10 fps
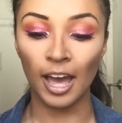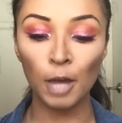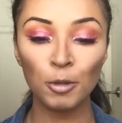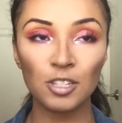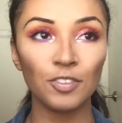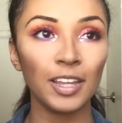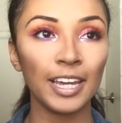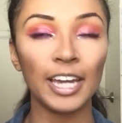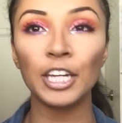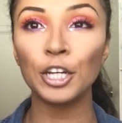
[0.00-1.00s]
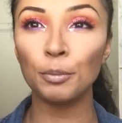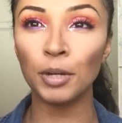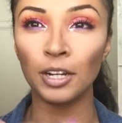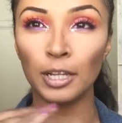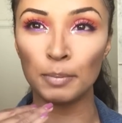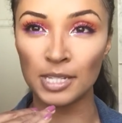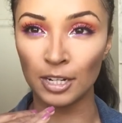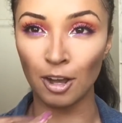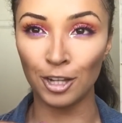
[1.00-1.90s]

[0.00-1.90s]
I almost feel like I could put a lipstick